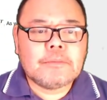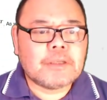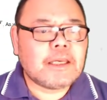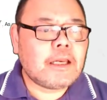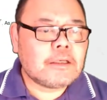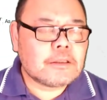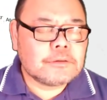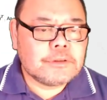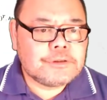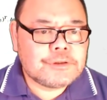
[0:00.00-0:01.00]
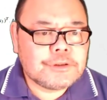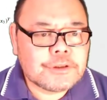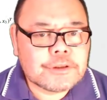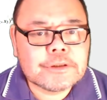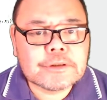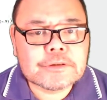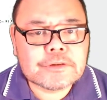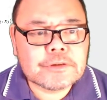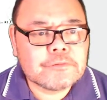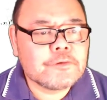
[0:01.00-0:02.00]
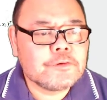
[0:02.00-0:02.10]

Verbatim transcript: mechanical engineering, civil